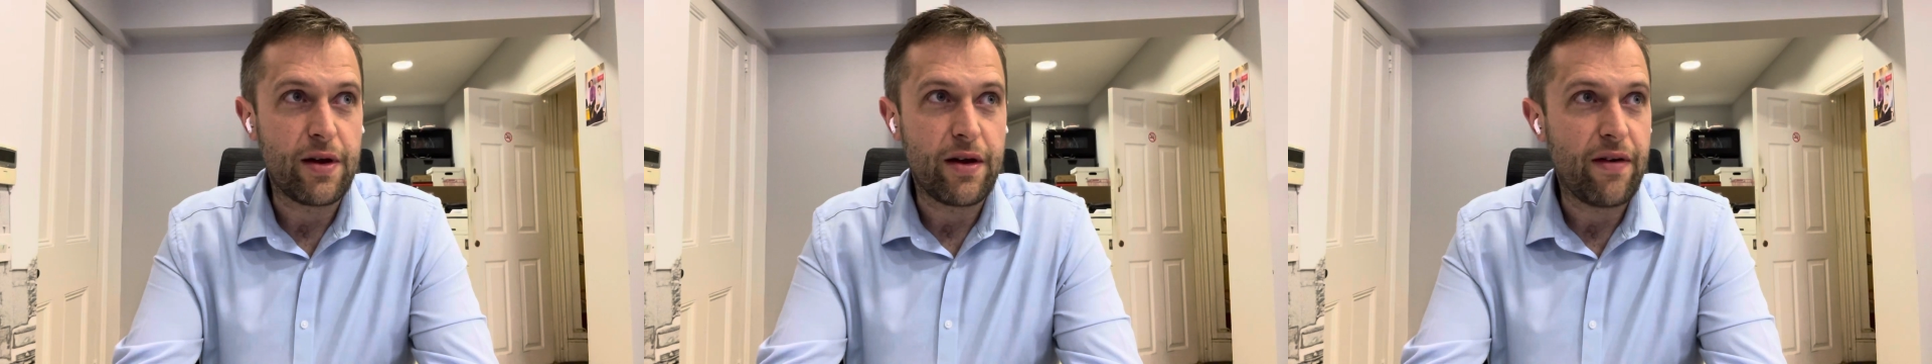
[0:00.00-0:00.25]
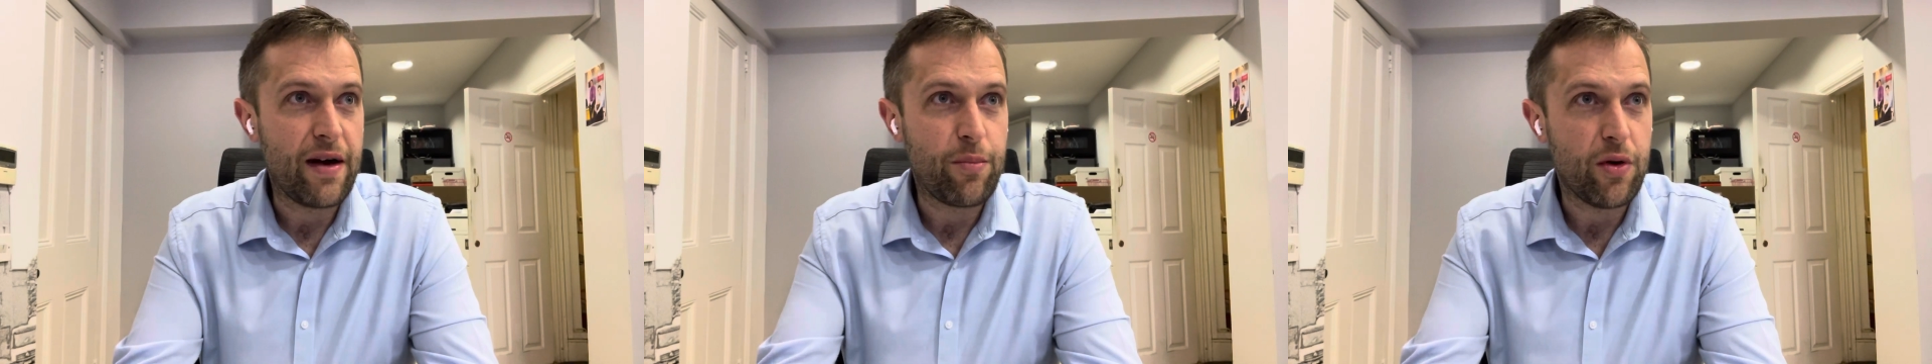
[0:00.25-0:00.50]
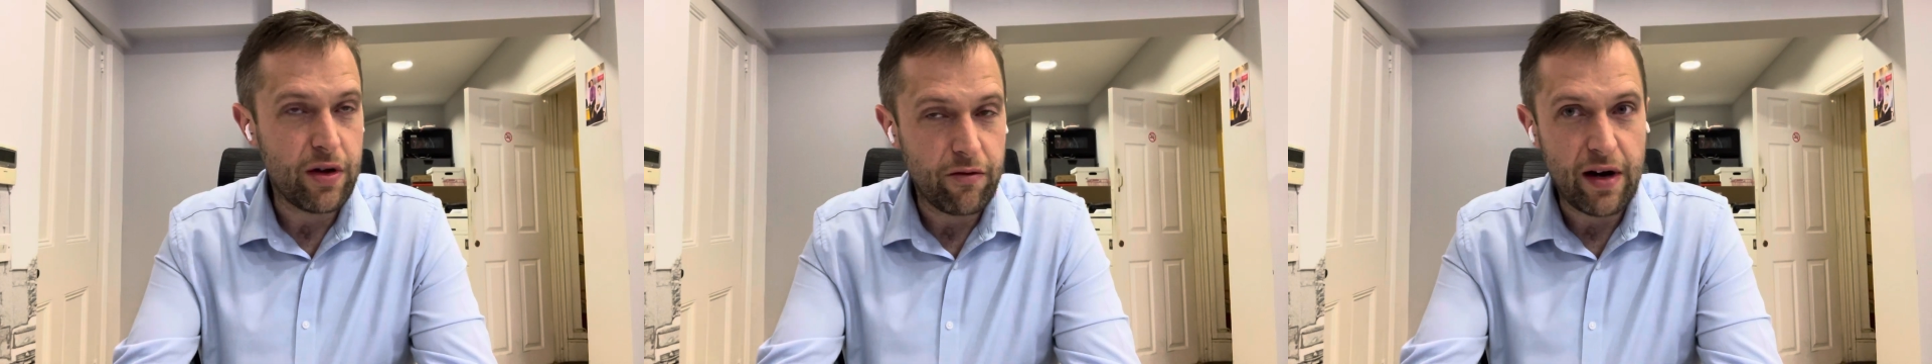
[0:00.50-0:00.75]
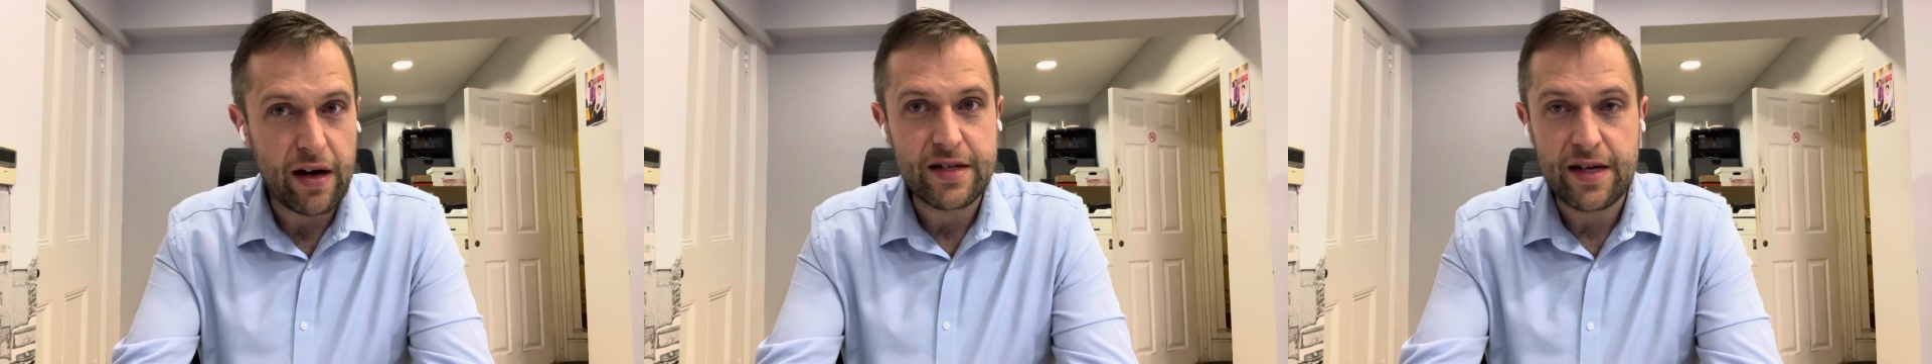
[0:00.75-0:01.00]
where you've had building
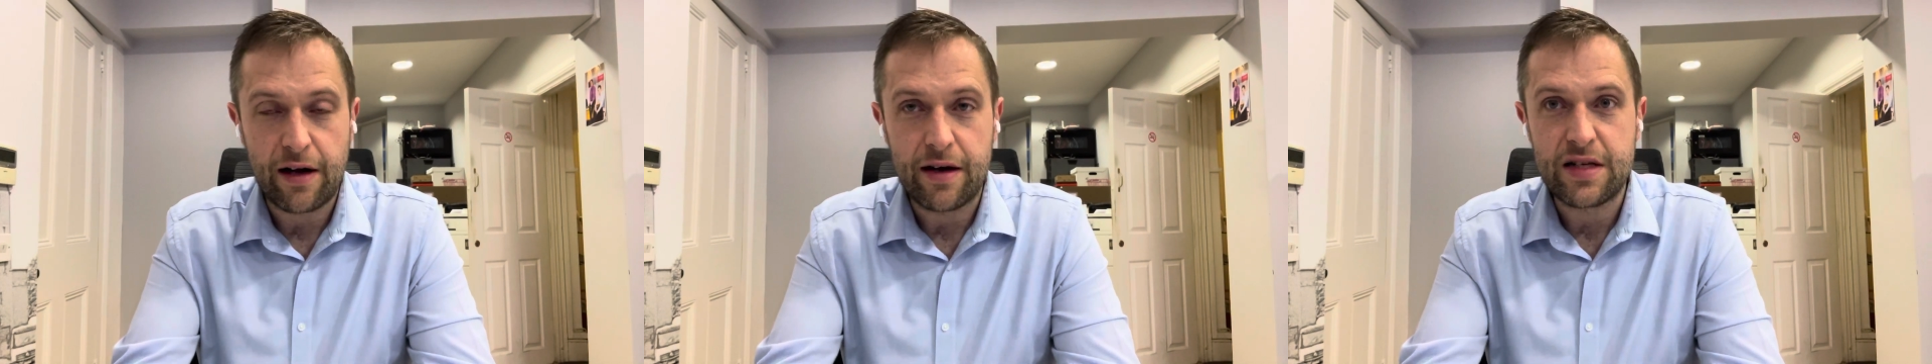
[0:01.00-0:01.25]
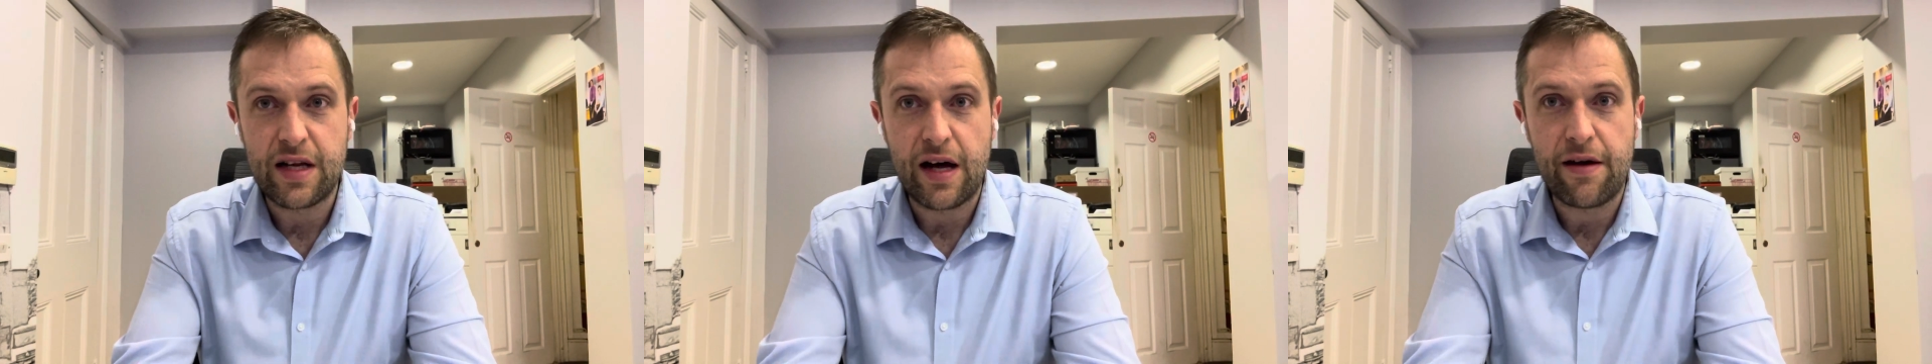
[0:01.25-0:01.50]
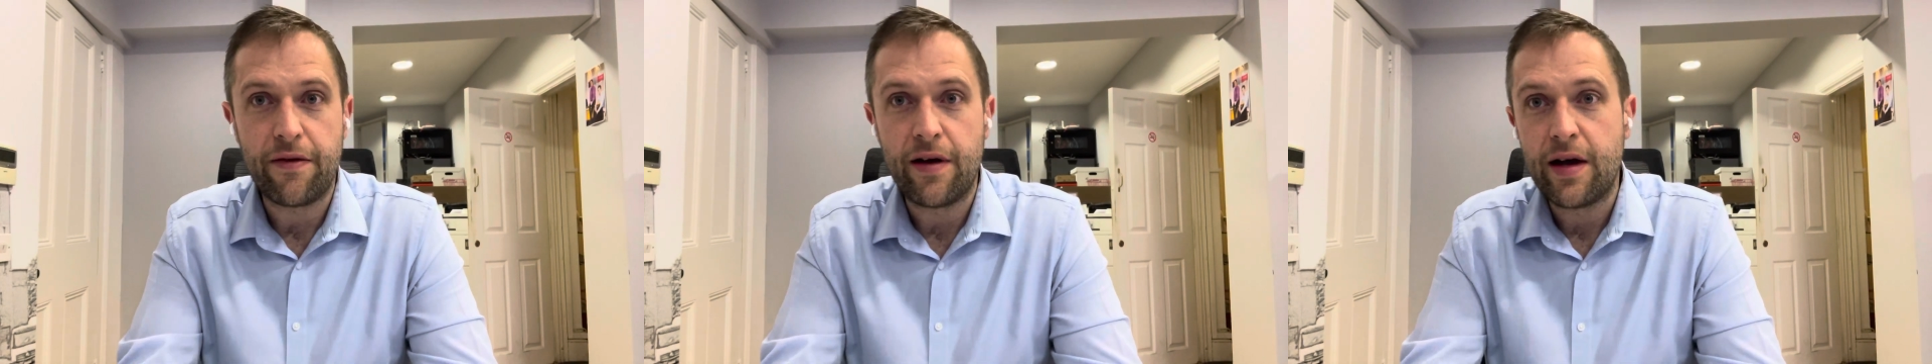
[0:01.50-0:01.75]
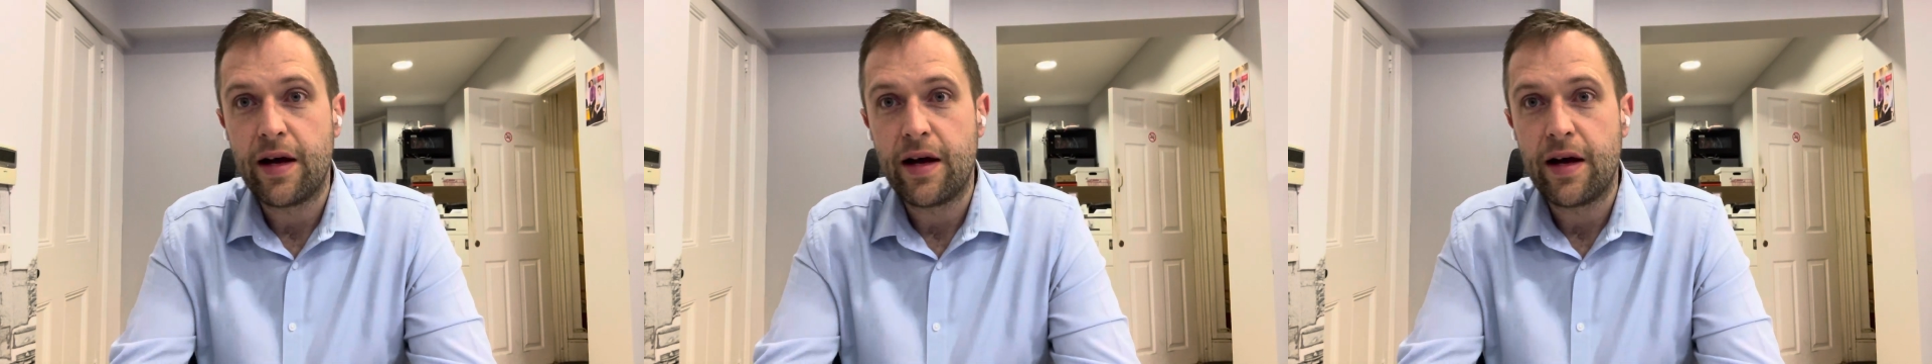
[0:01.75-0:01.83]
regs, that kind of stuff,